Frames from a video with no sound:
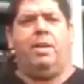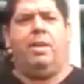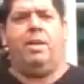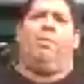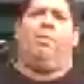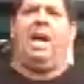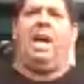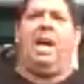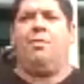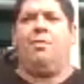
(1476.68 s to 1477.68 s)
have
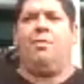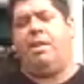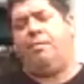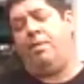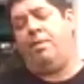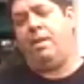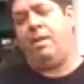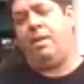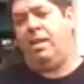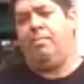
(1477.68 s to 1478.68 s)
probably 100
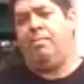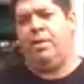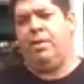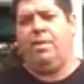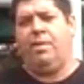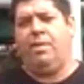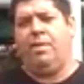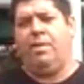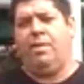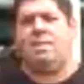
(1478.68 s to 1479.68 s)
different native bush
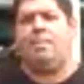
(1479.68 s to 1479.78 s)
foods here.